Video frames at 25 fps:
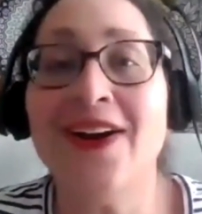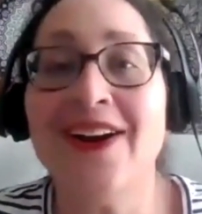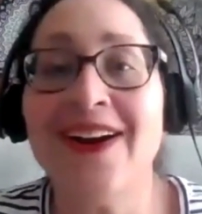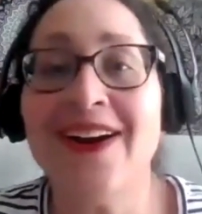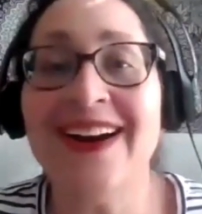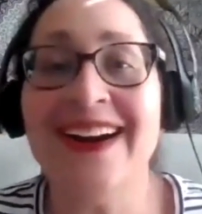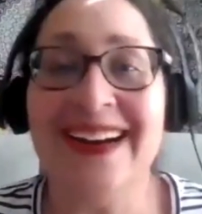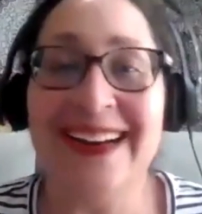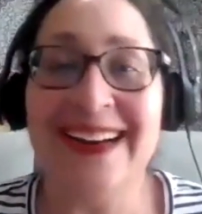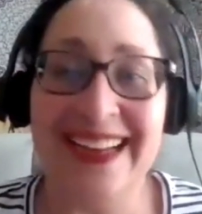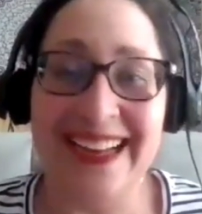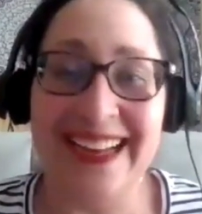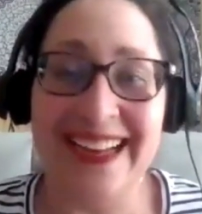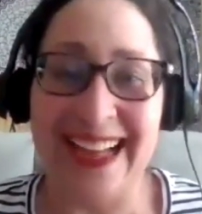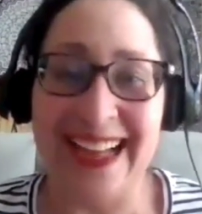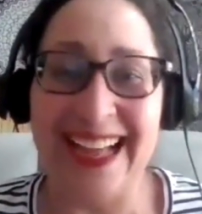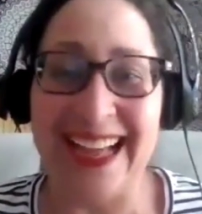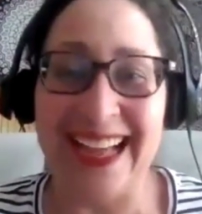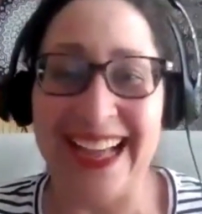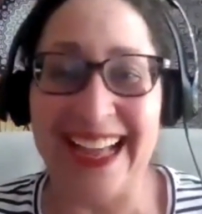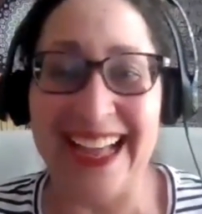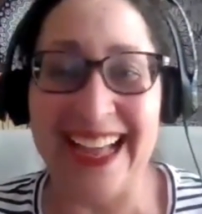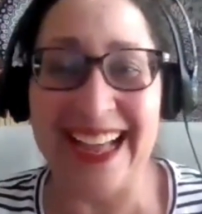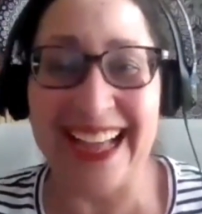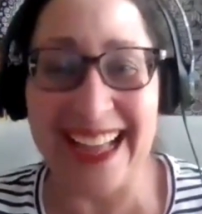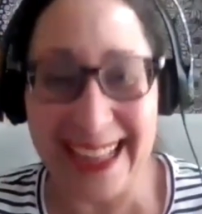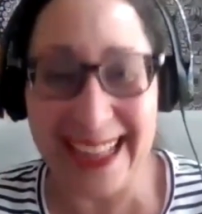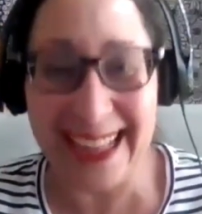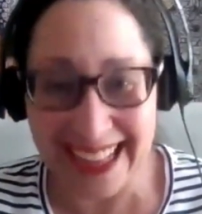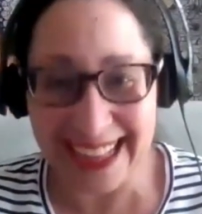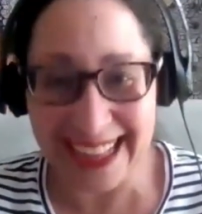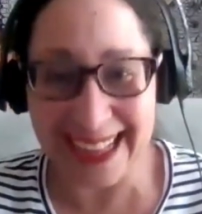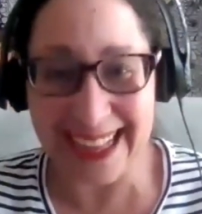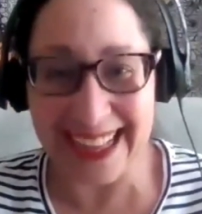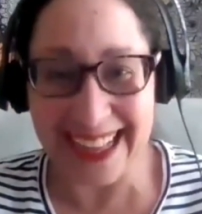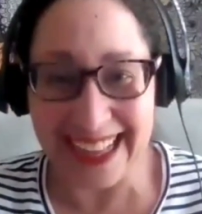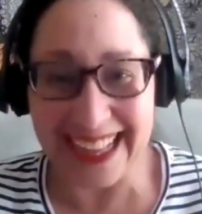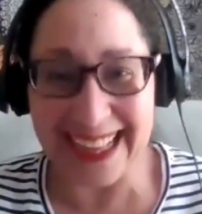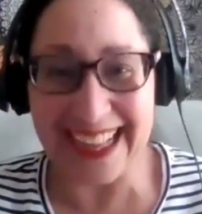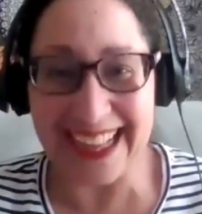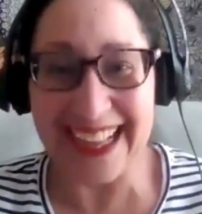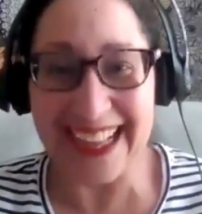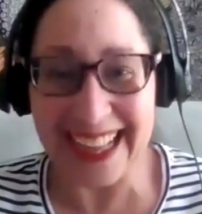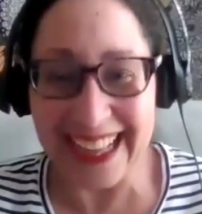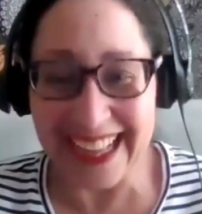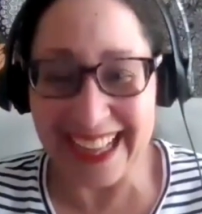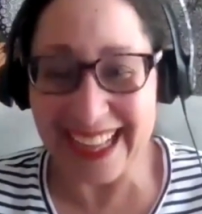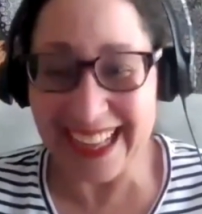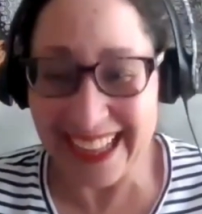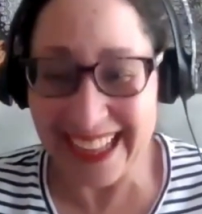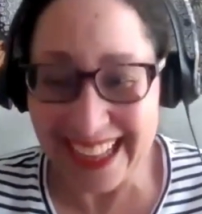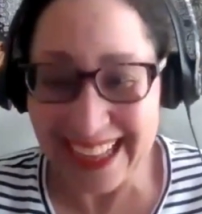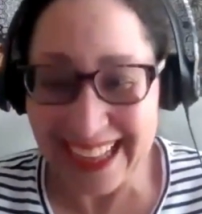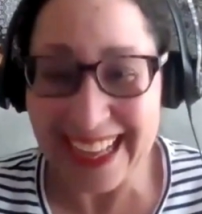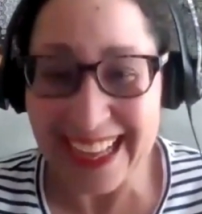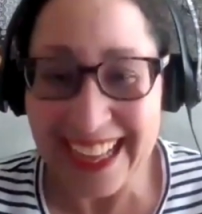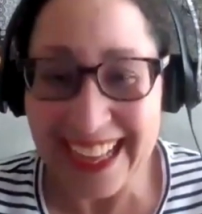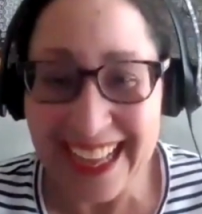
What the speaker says: in the kitchen. Yeah, and you did see her.